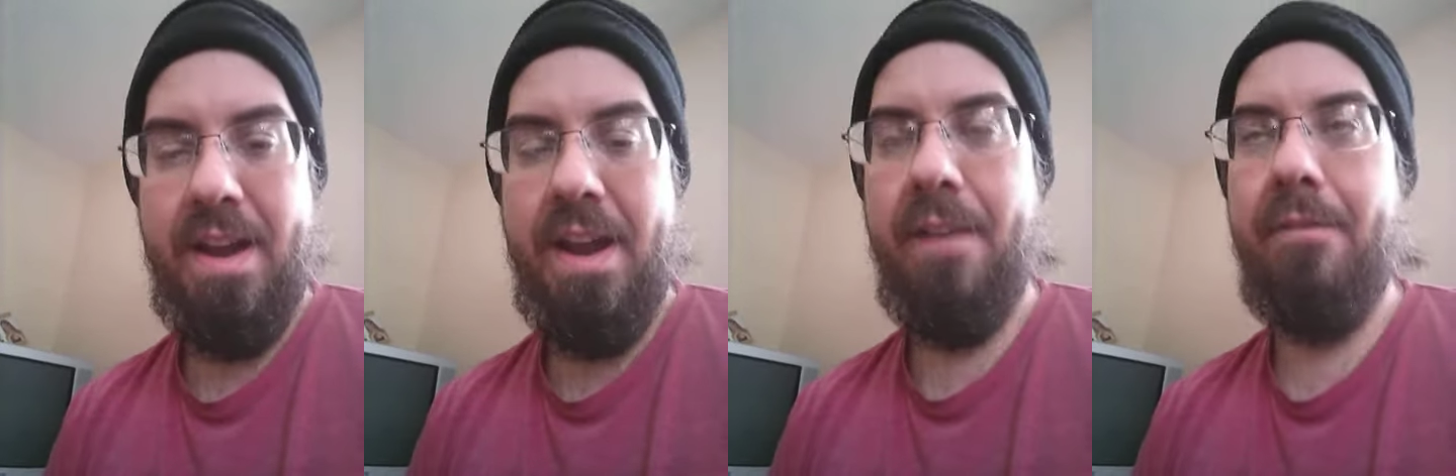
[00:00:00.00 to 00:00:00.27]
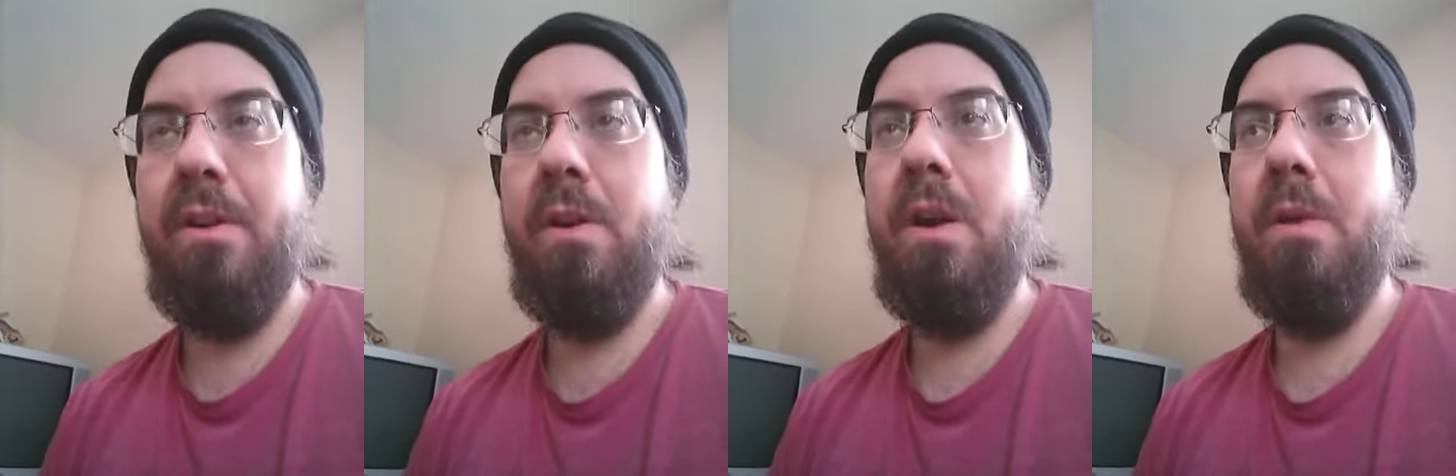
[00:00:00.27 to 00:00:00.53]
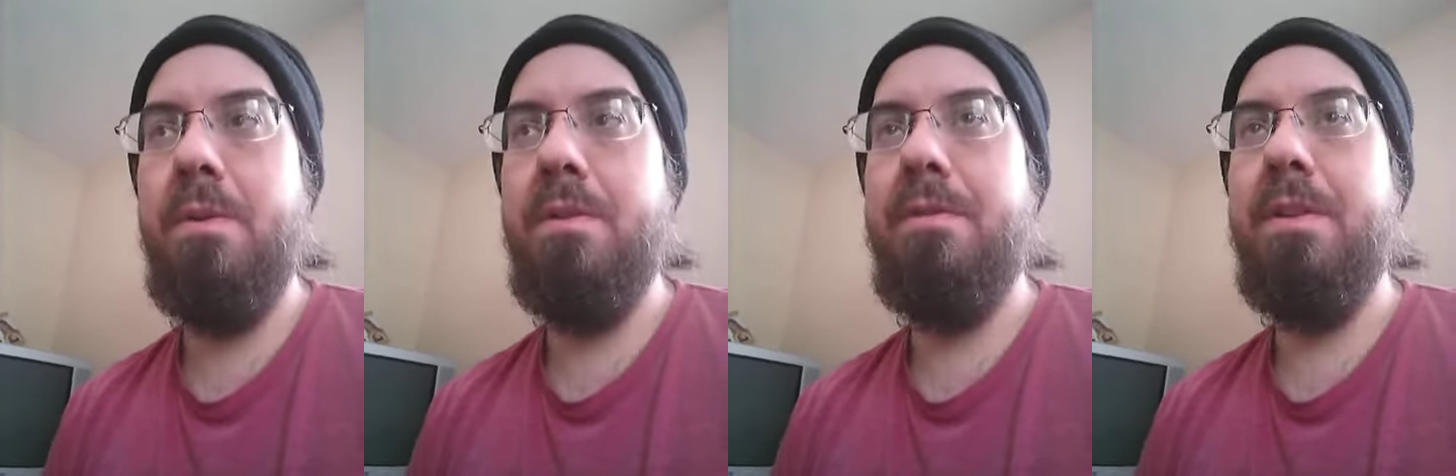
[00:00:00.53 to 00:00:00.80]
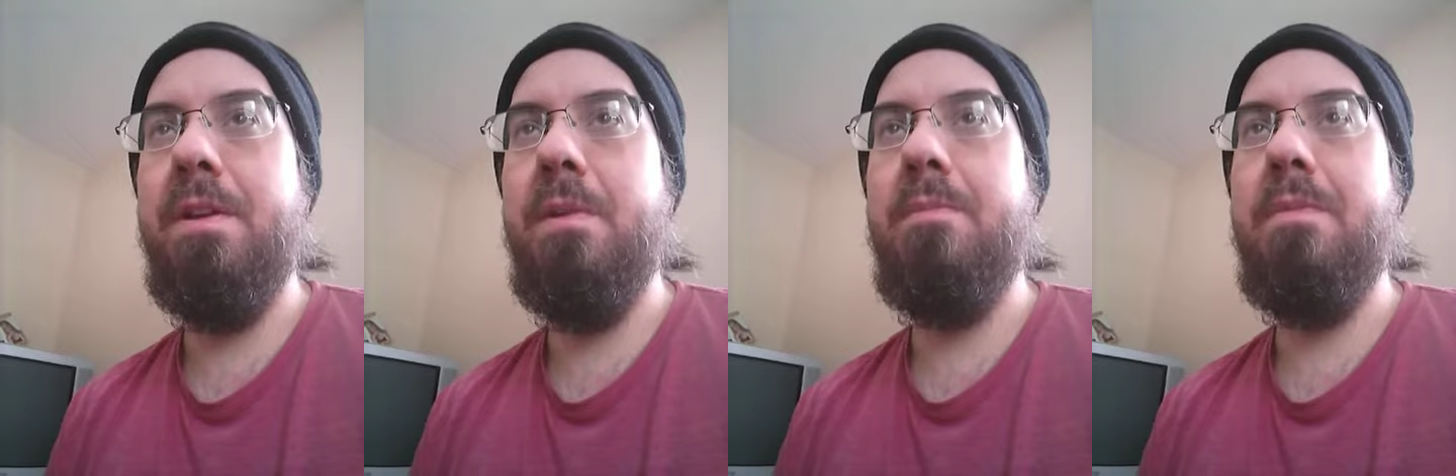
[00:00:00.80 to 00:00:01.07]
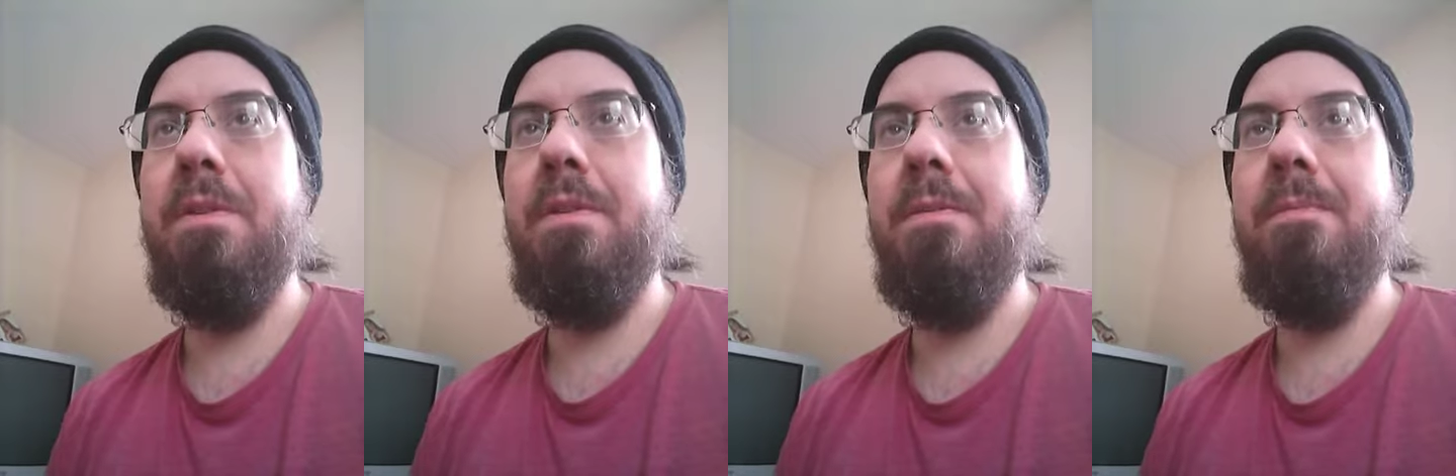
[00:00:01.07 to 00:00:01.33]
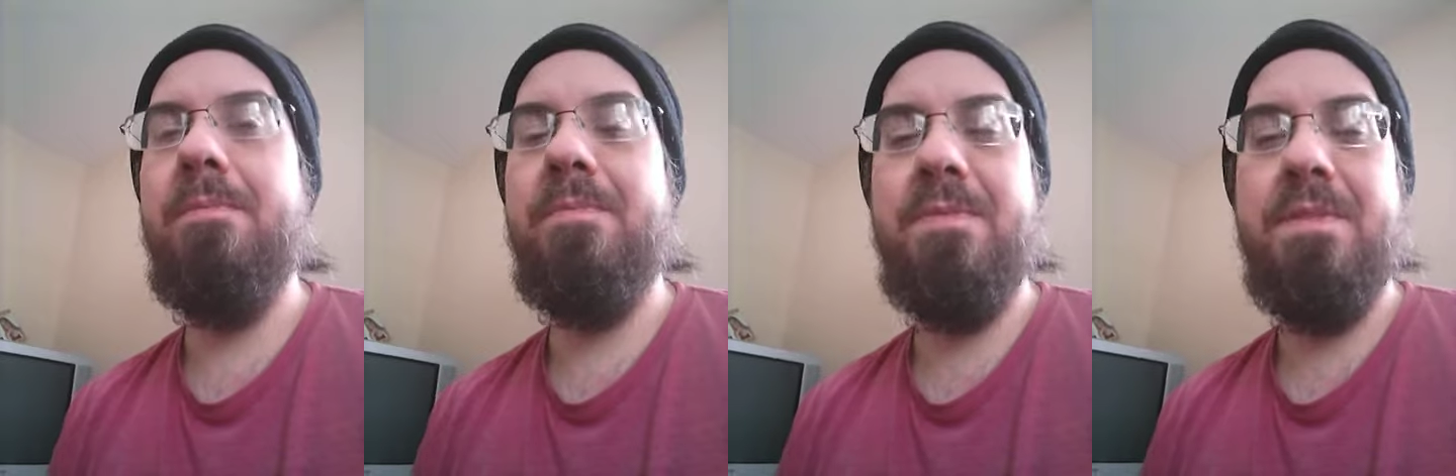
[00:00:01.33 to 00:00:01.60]
Every rat would have done it, but
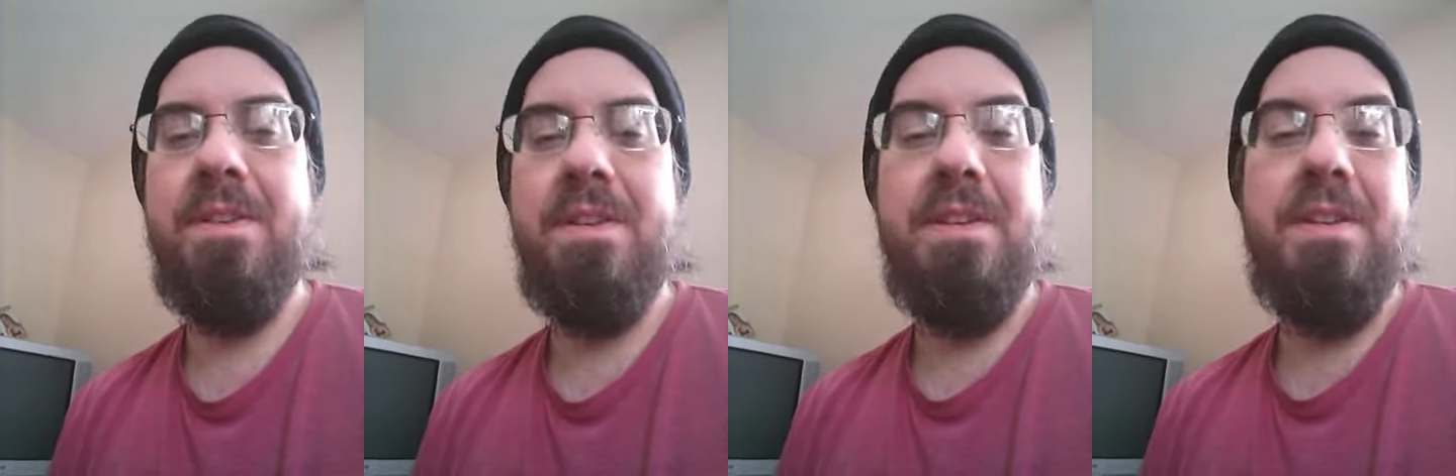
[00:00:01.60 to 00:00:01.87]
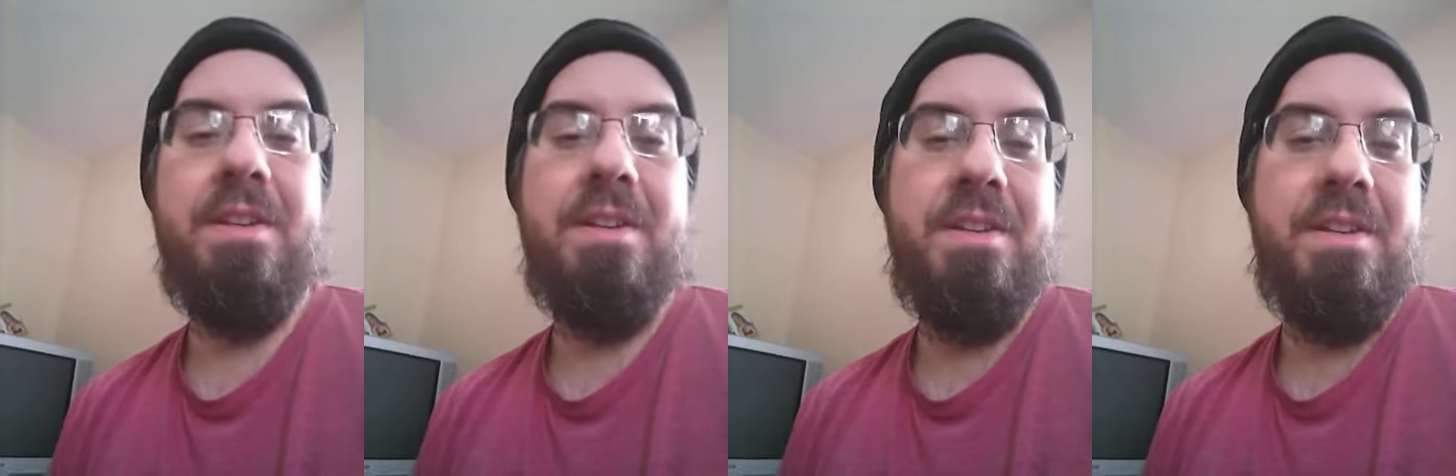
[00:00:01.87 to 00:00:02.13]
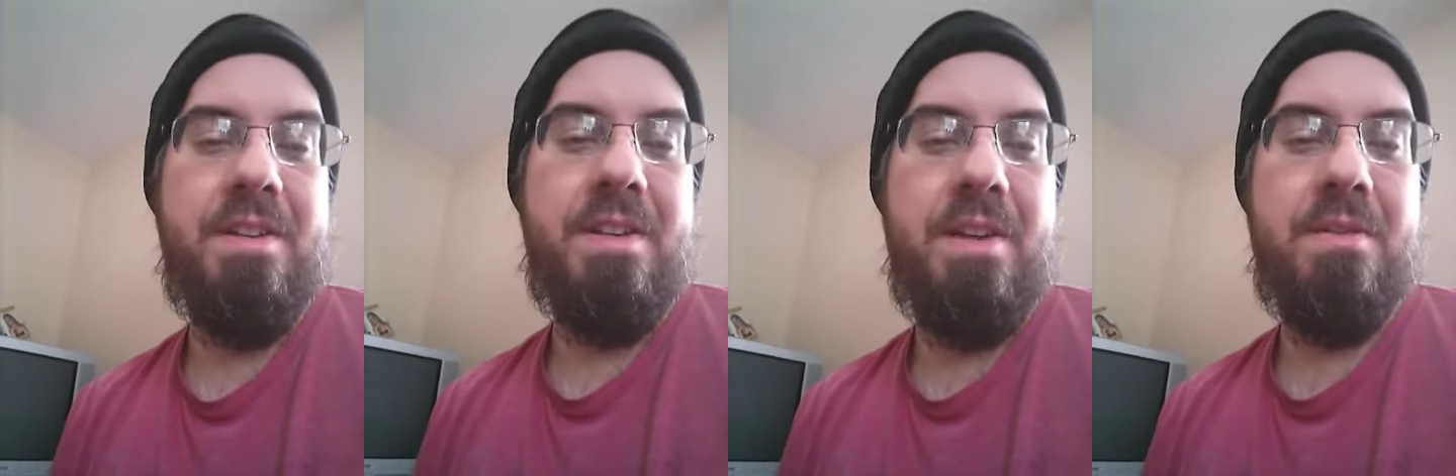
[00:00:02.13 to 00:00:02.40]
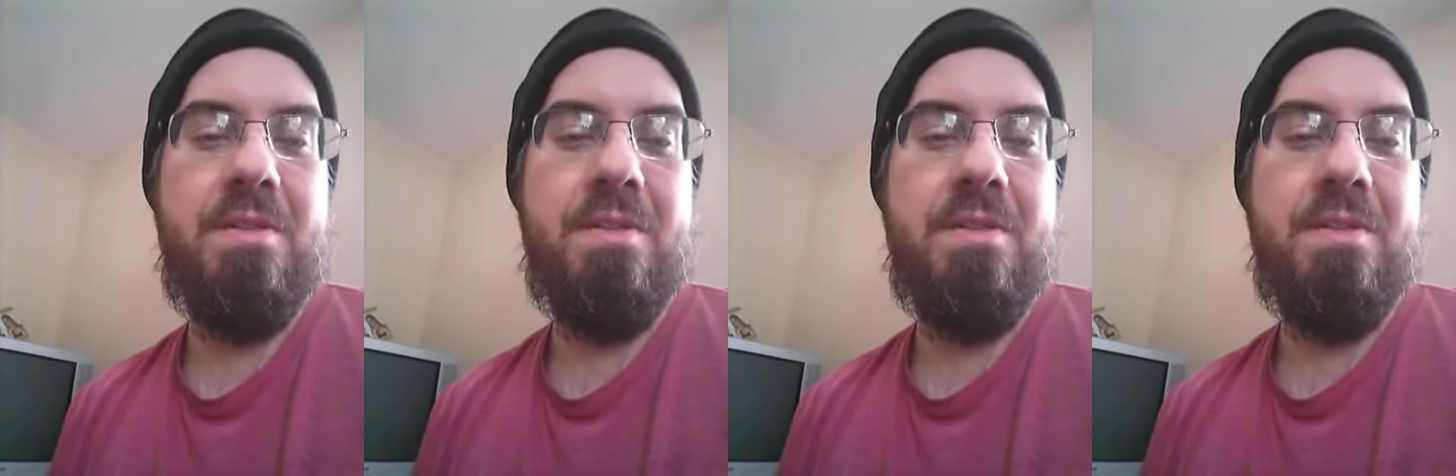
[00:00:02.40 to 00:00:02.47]
it